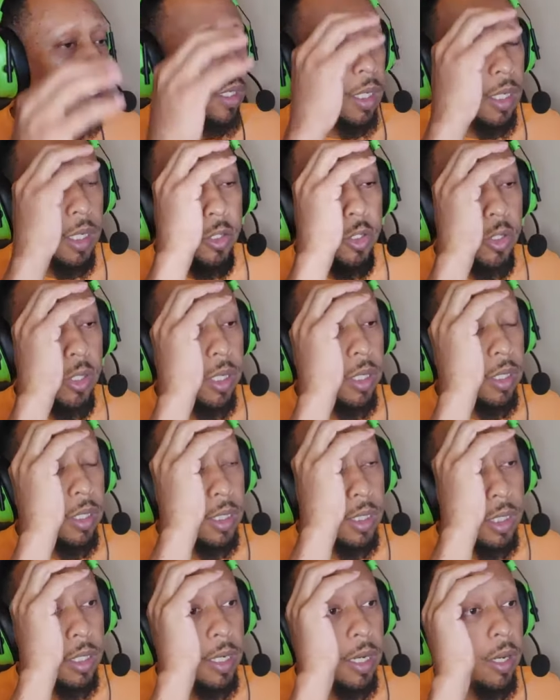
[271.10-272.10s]
trying to
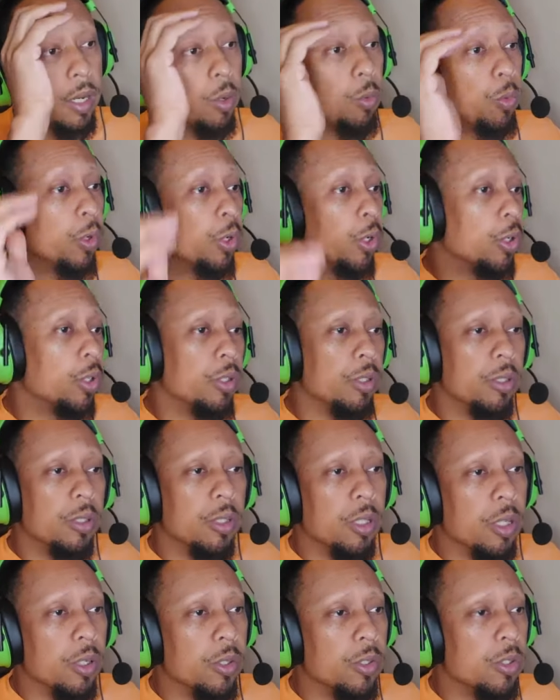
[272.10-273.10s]
send out a word,
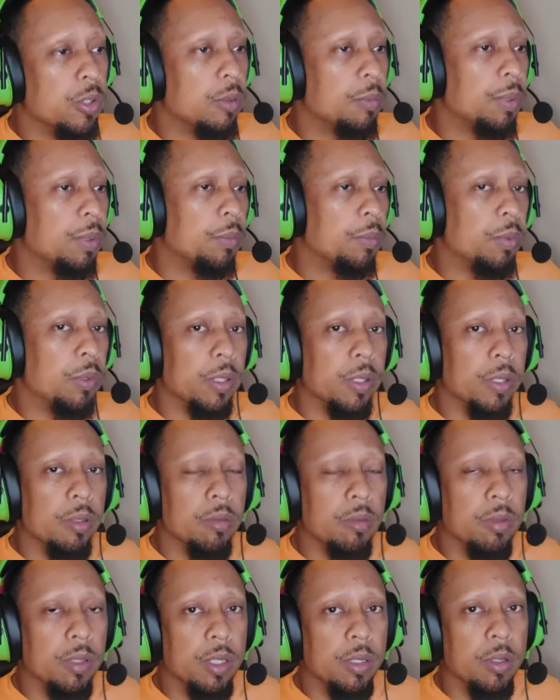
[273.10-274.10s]
to the people
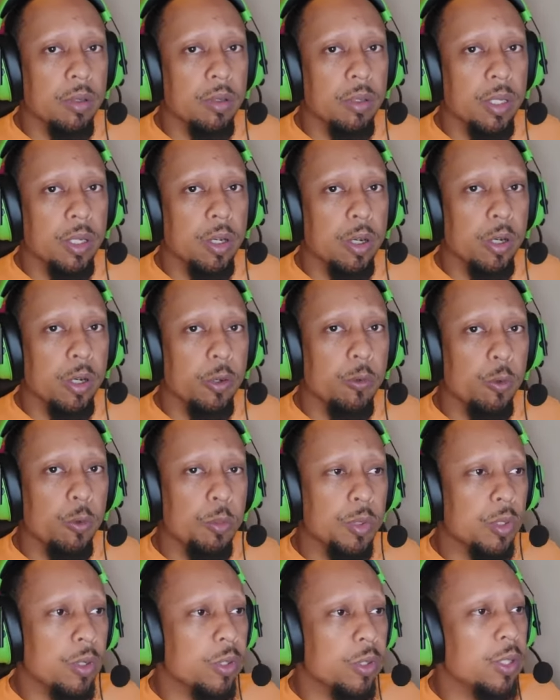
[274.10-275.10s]
in our
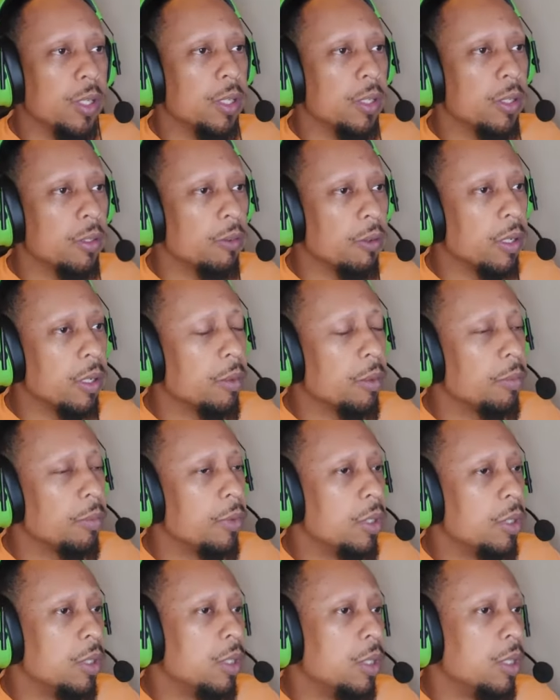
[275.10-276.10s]
groups on Telegram.
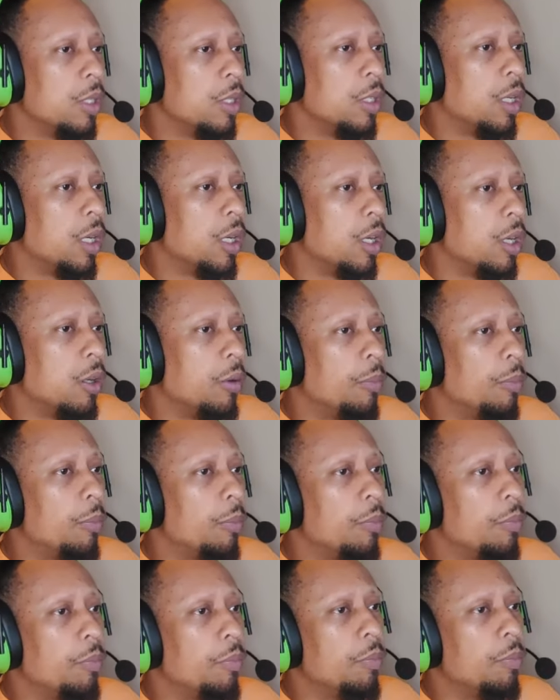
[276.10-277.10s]

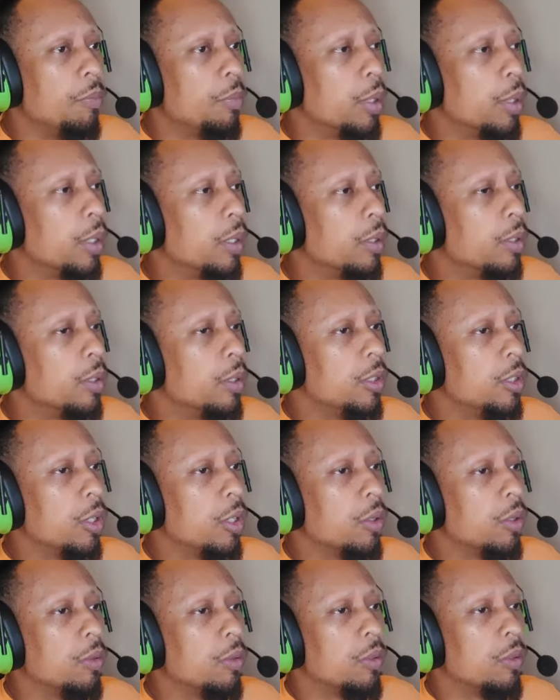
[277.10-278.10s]
But
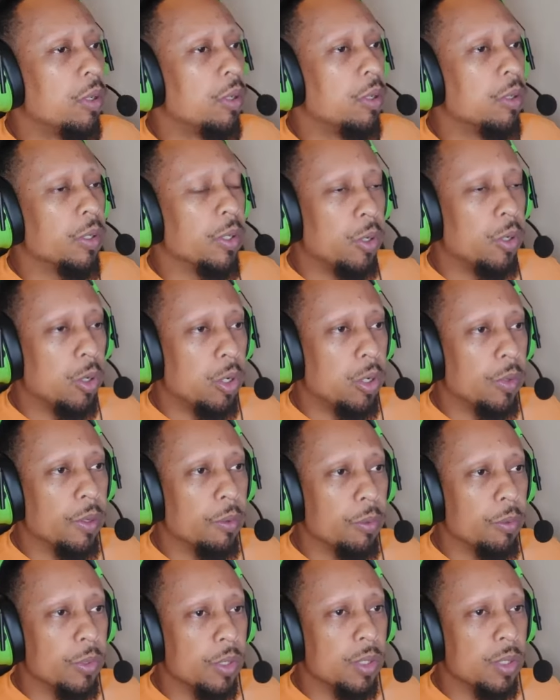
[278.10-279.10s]
all in all, there
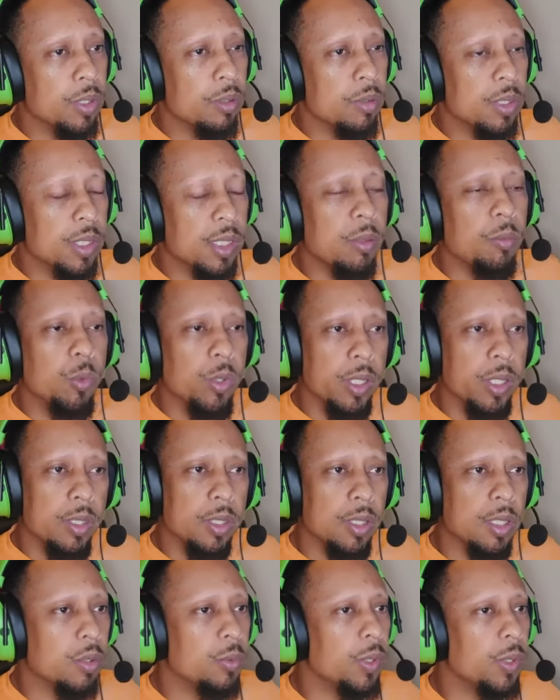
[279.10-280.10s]
was some wins
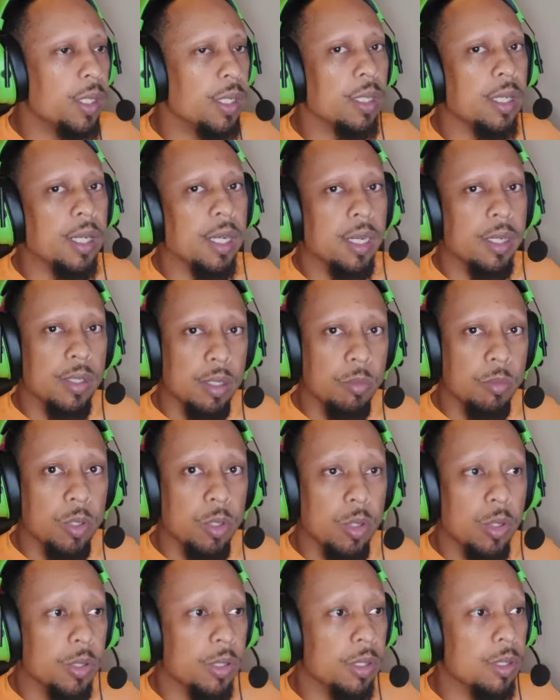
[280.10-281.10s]
this week and some
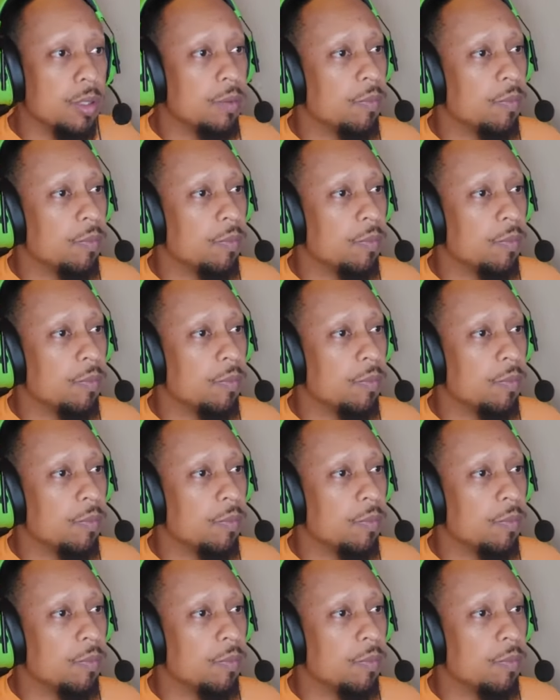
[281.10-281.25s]
losses.